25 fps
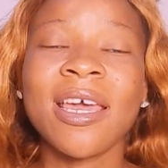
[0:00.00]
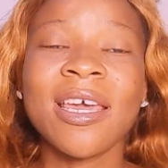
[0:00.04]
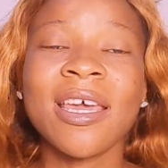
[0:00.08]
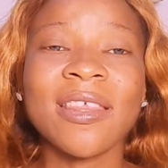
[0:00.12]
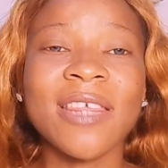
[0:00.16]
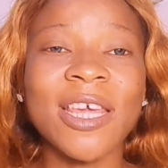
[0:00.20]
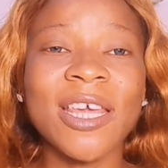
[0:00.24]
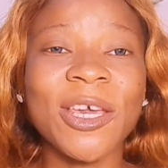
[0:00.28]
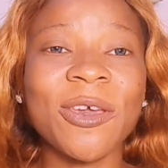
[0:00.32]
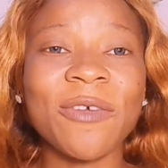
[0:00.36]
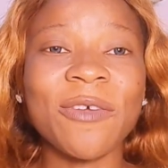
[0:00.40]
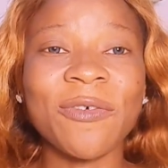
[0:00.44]

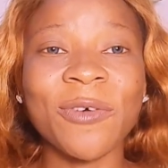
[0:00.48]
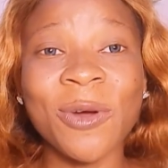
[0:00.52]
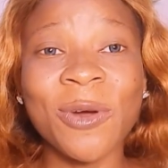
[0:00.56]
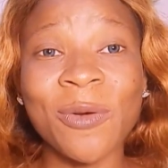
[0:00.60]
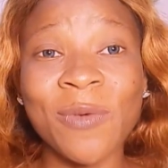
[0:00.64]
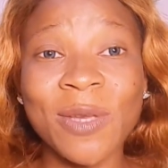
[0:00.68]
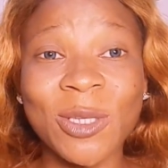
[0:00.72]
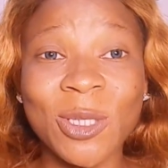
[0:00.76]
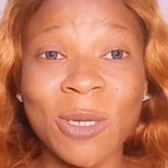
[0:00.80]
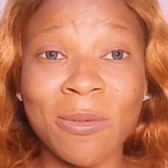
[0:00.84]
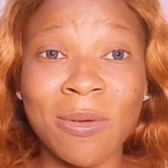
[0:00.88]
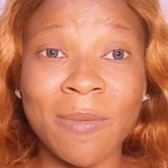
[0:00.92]
thank you for
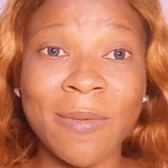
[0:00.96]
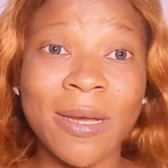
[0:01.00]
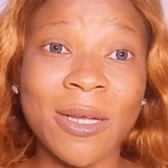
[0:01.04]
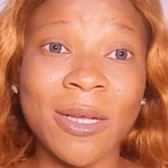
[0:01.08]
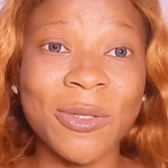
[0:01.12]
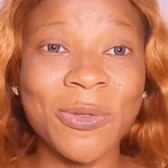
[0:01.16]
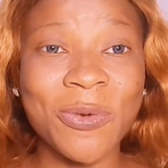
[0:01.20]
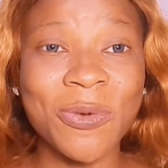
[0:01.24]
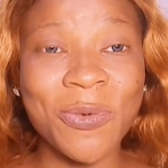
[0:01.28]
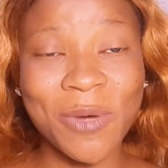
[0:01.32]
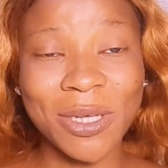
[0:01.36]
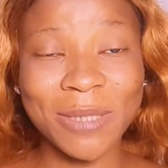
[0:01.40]
always coming back
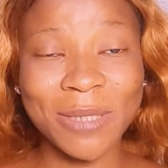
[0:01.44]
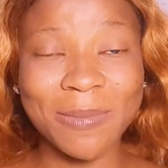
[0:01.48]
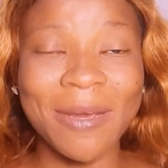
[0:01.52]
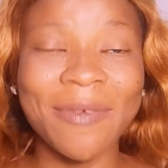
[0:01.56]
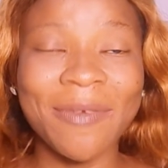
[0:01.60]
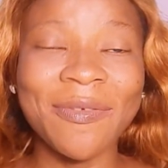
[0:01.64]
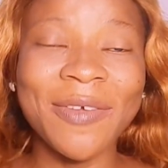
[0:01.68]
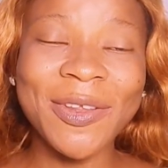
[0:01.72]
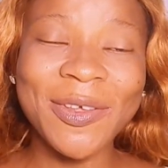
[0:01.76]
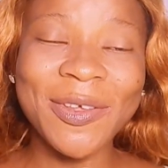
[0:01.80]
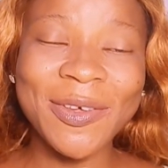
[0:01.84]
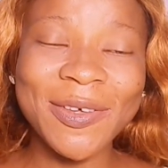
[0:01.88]
to watch my
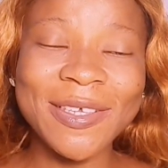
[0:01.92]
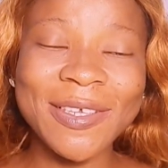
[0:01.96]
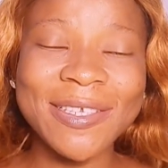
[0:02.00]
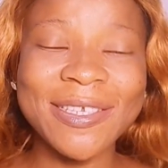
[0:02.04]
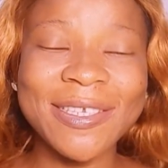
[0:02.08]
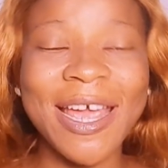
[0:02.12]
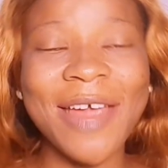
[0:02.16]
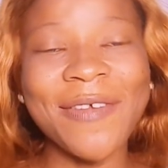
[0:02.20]
videos.